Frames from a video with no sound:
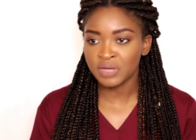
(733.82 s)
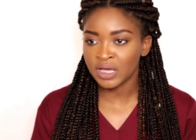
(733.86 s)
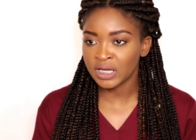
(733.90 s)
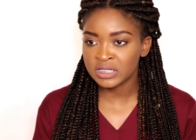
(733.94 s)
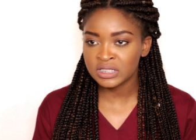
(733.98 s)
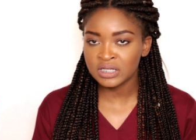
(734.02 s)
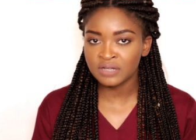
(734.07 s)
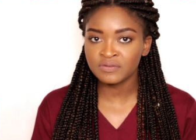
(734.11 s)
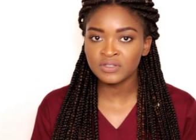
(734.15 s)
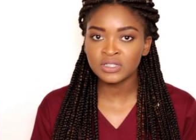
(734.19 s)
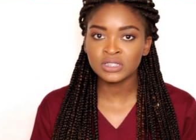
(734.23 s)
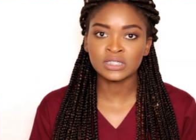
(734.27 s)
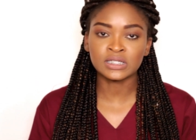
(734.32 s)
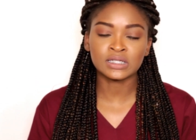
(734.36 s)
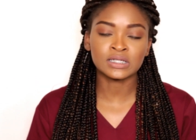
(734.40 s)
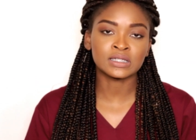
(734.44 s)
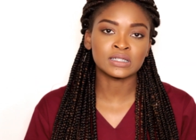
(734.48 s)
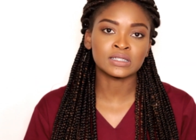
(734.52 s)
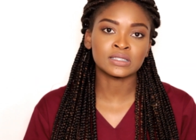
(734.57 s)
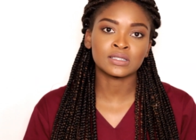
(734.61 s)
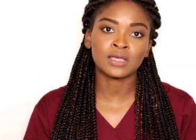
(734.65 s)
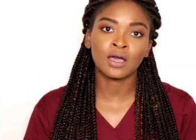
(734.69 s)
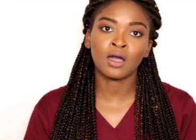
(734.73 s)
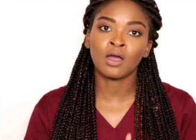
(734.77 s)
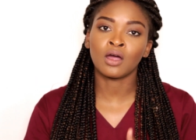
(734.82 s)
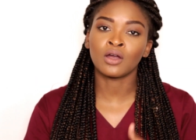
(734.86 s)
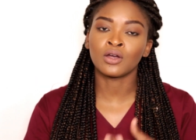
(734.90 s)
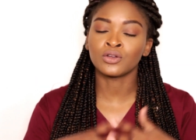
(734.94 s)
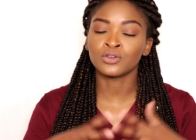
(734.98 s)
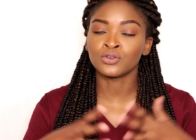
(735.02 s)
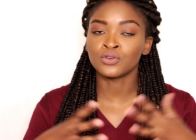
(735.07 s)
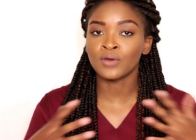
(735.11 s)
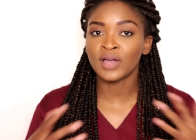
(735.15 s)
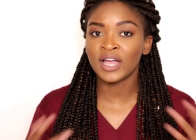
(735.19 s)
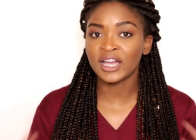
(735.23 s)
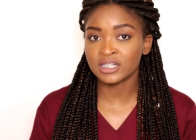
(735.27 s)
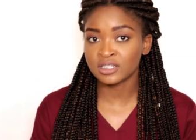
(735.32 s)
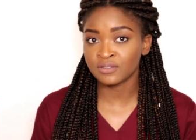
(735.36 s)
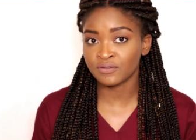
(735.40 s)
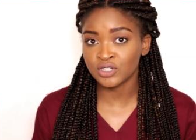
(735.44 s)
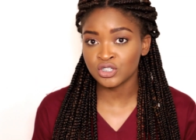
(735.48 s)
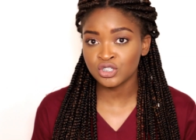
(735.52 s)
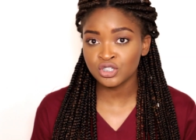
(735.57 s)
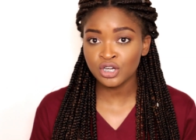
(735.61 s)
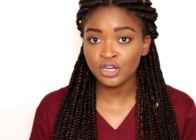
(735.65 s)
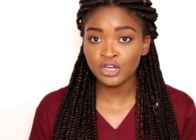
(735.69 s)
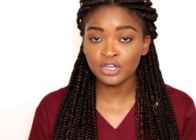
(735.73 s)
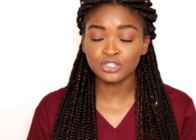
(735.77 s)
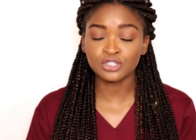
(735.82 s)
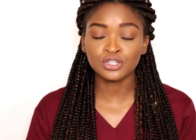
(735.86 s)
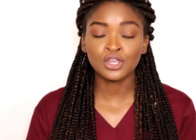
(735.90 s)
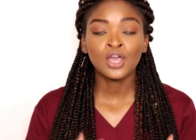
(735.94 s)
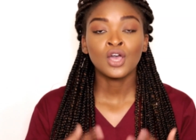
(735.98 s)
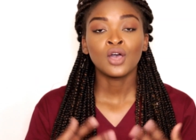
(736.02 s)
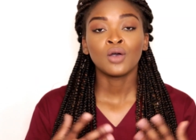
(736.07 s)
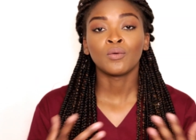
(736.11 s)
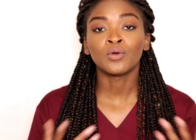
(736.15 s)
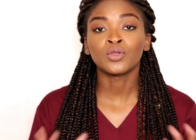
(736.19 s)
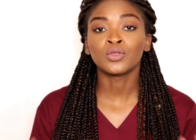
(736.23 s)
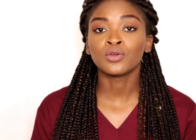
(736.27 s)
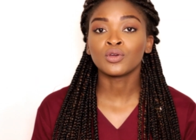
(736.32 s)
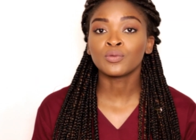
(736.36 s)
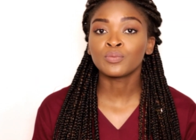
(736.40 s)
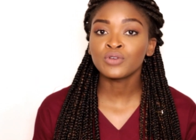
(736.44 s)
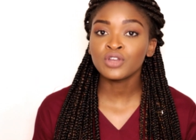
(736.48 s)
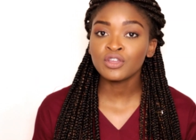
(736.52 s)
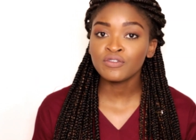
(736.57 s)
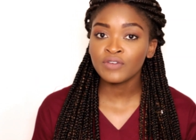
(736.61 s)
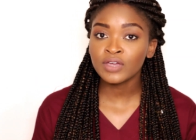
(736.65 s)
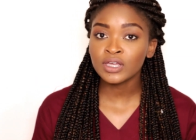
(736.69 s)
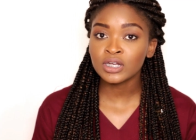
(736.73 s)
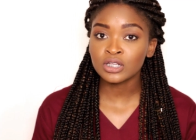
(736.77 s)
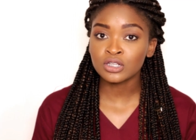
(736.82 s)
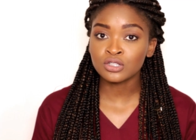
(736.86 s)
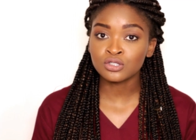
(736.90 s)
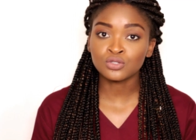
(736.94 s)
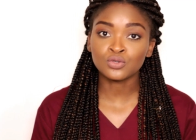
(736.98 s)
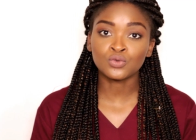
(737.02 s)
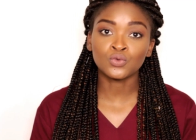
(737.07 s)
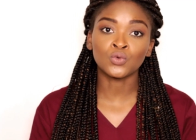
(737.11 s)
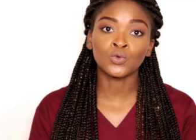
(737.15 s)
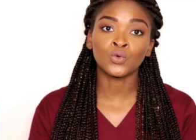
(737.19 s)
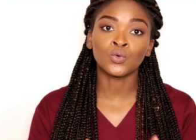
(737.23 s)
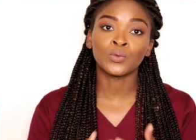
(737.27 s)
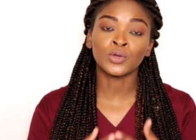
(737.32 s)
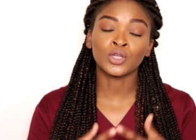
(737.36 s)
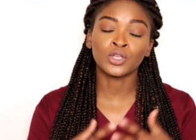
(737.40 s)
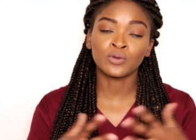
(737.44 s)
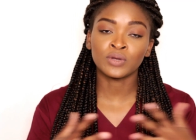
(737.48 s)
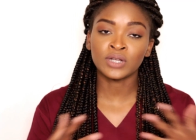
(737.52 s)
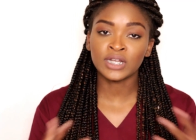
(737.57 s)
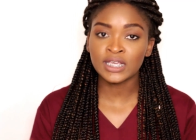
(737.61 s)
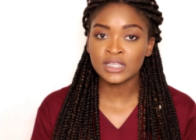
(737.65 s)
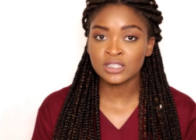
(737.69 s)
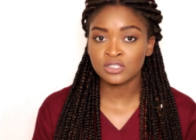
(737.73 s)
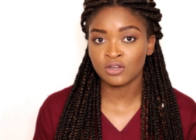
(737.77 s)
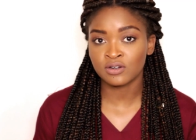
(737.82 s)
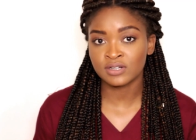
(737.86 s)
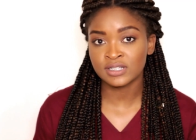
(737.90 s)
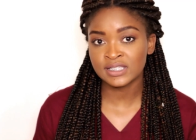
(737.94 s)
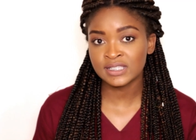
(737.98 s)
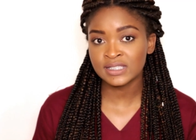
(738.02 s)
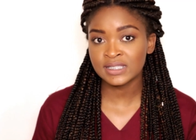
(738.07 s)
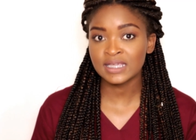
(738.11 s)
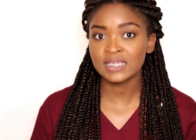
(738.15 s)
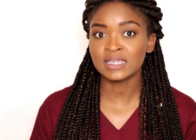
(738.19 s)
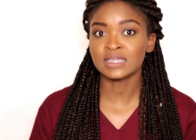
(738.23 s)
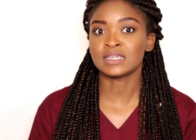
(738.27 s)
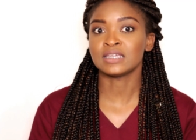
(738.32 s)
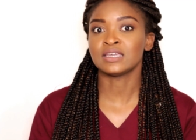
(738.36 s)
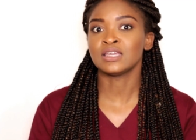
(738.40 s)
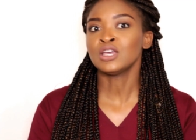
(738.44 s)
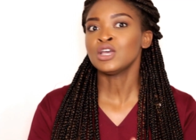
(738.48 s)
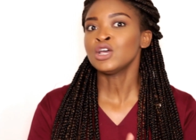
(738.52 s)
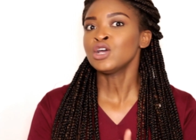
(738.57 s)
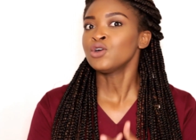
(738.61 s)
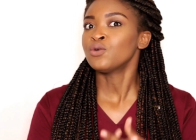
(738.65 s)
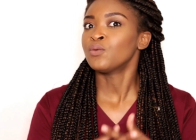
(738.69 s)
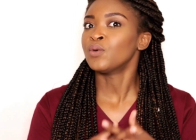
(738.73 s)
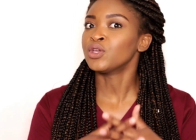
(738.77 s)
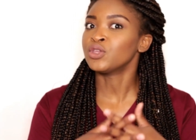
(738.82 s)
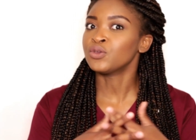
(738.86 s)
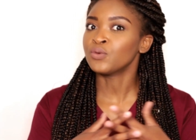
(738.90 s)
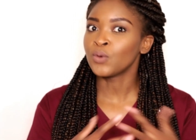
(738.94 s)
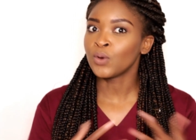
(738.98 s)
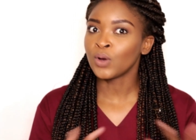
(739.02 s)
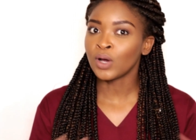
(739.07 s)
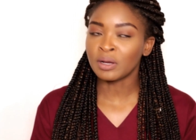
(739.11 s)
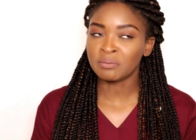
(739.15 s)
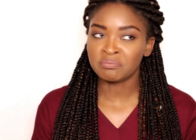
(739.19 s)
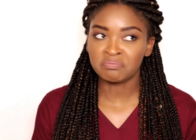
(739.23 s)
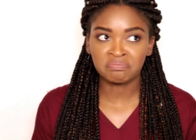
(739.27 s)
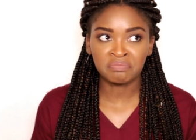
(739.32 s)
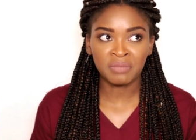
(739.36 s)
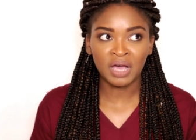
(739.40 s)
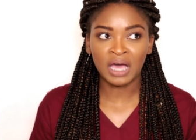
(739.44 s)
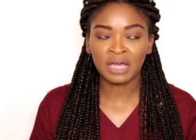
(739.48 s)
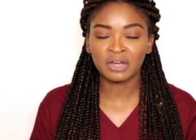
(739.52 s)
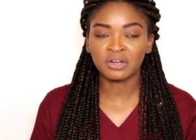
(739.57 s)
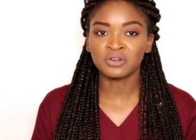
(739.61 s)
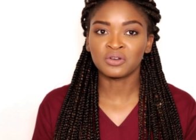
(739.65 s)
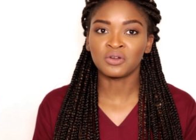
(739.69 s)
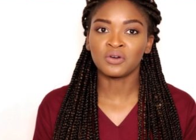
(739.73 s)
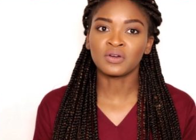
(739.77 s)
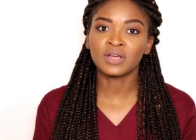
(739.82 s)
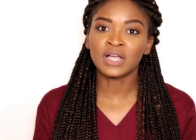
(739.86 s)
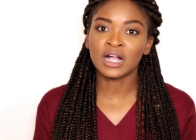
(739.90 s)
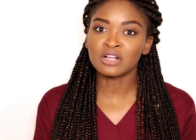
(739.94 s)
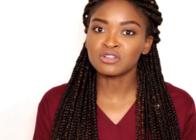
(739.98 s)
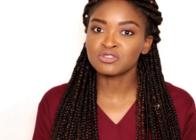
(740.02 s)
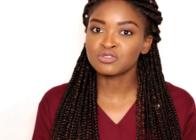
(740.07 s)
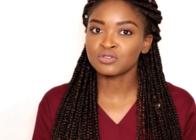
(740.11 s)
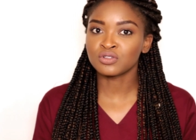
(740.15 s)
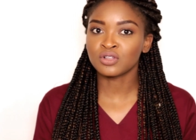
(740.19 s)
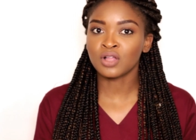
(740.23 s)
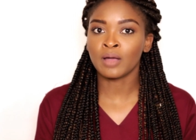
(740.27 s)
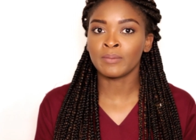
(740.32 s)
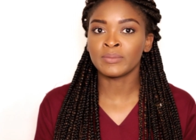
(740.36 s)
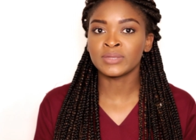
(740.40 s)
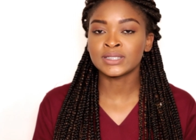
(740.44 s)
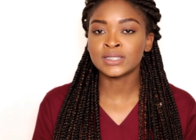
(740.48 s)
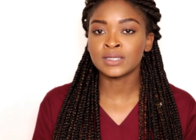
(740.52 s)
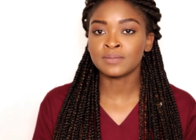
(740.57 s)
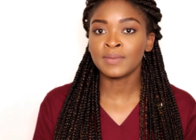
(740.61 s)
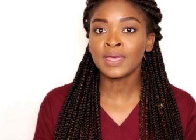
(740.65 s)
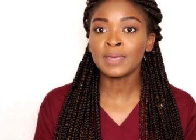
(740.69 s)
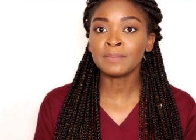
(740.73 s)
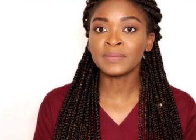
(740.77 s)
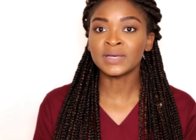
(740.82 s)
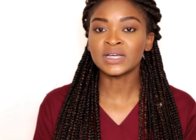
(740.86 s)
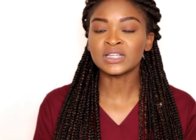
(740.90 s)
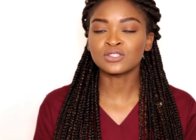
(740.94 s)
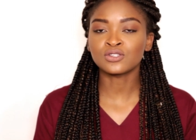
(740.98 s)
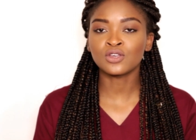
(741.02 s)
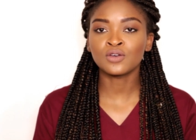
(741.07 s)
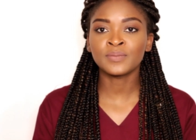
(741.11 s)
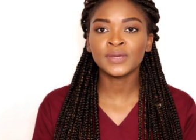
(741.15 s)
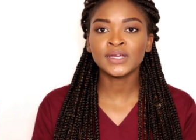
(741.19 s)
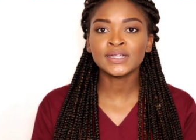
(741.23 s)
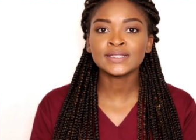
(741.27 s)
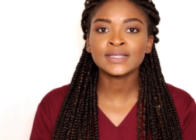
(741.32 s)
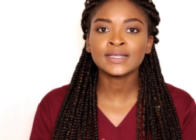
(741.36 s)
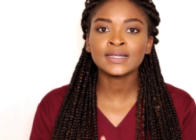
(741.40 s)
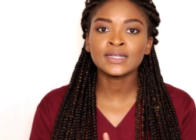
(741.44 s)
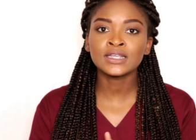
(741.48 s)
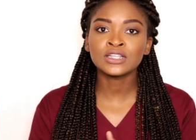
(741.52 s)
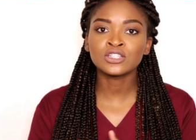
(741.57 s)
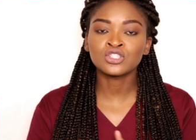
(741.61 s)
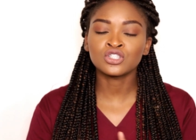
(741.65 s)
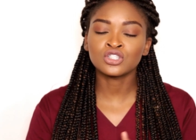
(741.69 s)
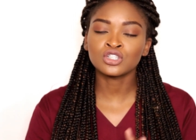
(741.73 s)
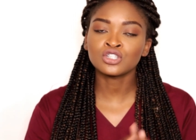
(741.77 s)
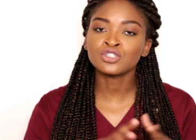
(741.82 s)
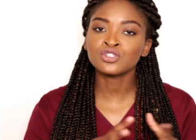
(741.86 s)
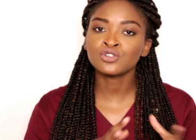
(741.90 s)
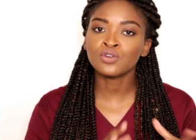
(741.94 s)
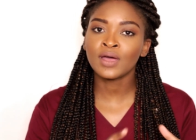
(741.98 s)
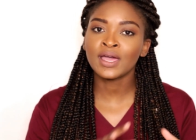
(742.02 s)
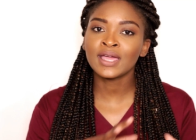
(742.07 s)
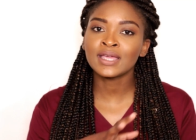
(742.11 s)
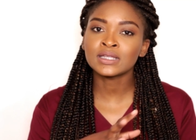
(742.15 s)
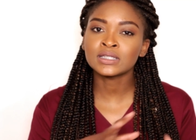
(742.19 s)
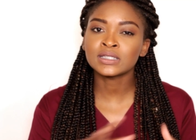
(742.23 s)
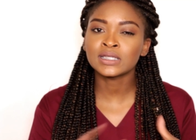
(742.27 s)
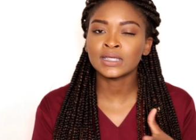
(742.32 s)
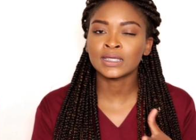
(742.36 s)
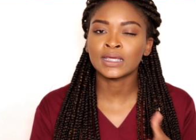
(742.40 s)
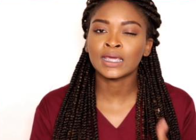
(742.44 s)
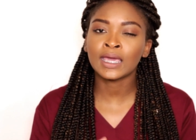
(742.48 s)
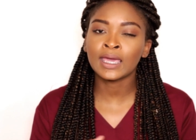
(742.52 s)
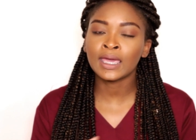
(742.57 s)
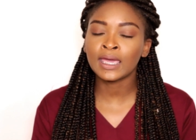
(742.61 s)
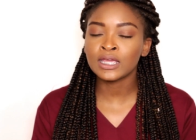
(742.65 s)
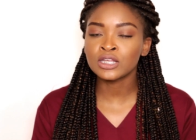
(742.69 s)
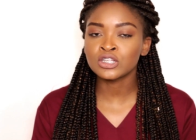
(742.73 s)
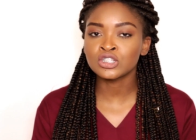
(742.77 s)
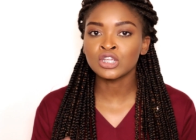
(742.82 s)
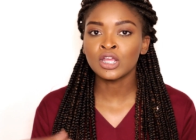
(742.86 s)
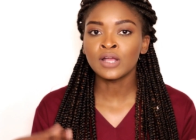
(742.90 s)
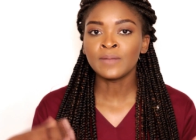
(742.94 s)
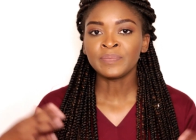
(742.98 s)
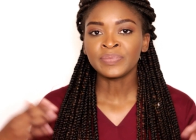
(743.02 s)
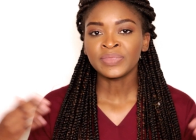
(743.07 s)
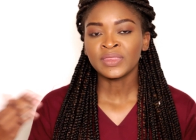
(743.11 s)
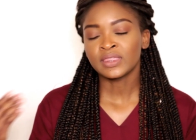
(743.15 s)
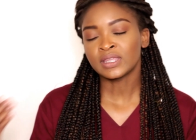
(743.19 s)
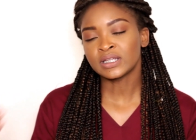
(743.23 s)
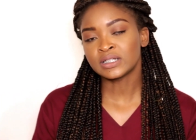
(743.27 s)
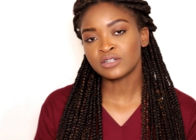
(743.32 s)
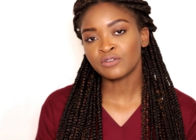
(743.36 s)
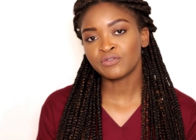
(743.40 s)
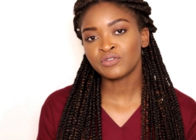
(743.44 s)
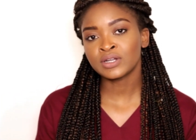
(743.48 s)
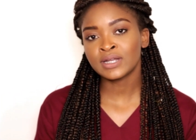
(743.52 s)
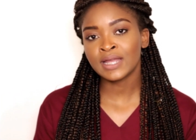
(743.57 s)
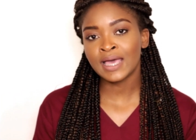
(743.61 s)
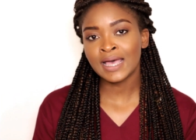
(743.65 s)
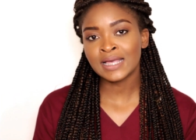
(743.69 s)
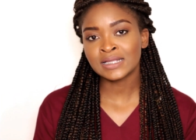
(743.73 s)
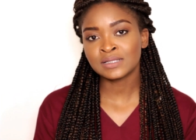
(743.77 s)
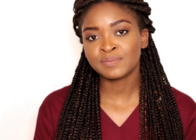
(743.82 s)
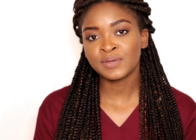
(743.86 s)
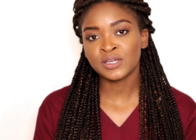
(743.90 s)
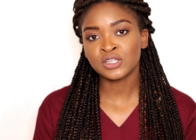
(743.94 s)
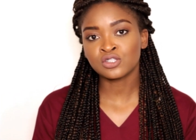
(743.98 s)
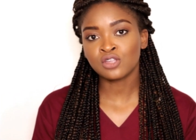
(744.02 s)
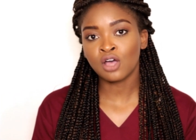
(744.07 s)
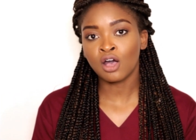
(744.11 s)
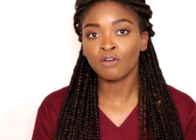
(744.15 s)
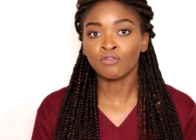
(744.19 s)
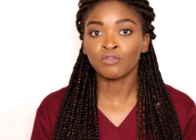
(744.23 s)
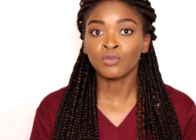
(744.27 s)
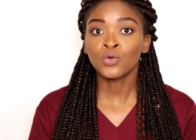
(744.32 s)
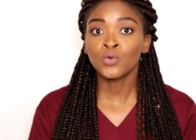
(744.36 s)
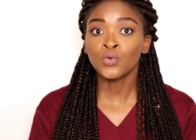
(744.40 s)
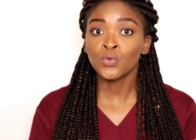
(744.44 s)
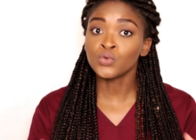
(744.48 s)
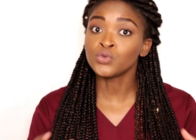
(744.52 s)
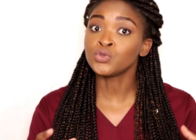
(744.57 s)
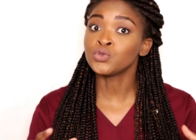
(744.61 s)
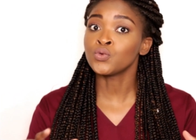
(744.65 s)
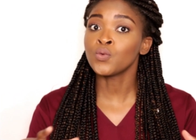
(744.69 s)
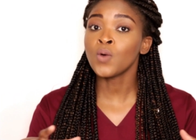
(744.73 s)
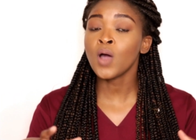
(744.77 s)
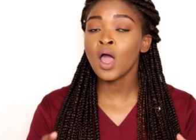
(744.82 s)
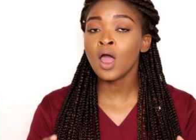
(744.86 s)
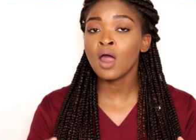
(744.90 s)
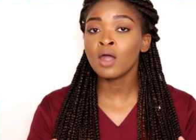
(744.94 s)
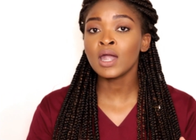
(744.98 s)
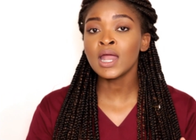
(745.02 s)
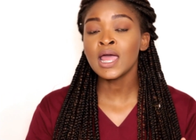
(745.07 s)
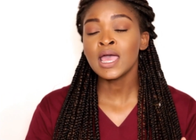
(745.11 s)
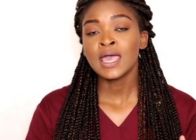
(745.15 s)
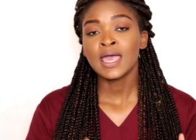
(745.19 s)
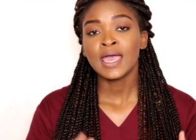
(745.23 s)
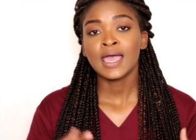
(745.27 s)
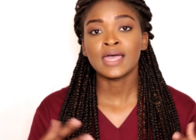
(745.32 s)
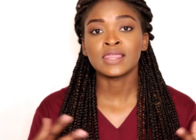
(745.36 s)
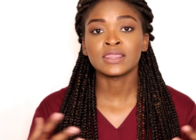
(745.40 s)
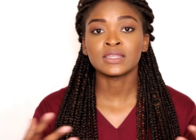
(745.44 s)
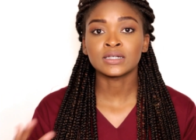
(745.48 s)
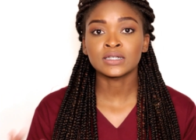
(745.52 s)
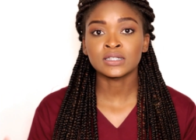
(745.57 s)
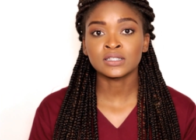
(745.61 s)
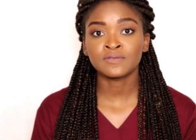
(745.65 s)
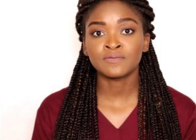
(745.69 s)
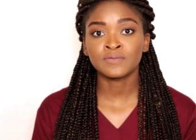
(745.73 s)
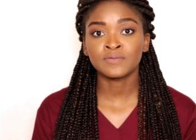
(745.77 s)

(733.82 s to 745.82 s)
activities? Are you active at church? Were you a prefect at school? Were you an SRC? Were you a, I don't know, cultural committee member? So basically it's just trying to gauge the different aspects of who you are and the